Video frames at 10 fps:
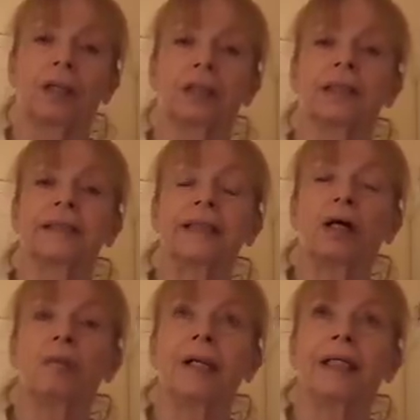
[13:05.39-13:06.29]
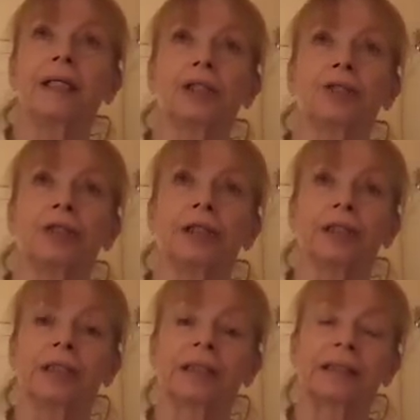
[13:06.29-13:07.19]
There's so many
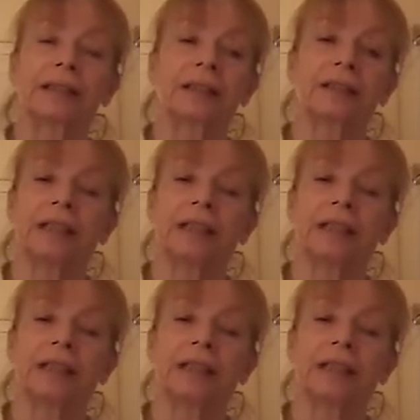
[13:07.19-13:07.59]
drugs